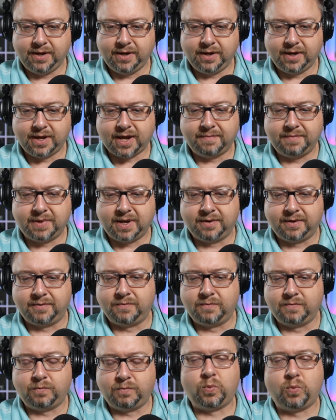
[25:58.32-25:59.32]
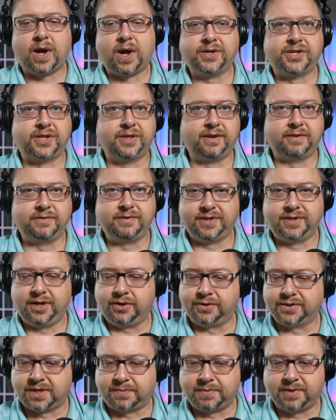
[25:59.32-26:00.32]
I've been watching
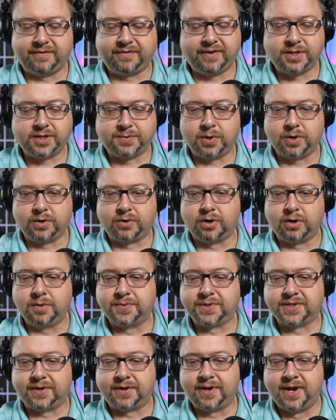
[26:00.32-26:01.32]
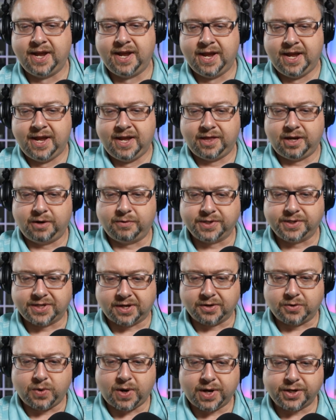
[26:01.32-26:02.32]
some of the Facebook groups, and there was a
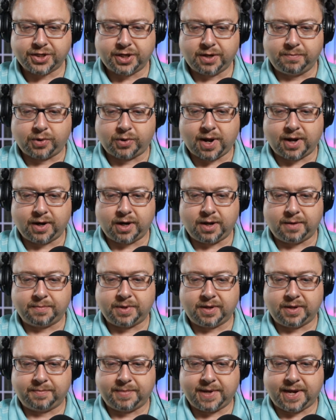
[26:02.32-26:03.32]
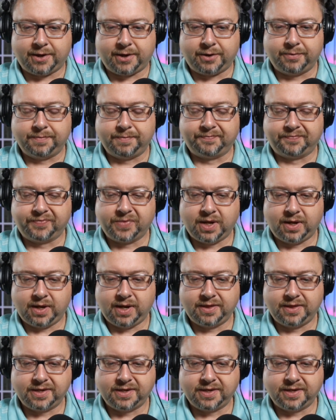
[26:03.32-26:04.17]
question brought up about, and this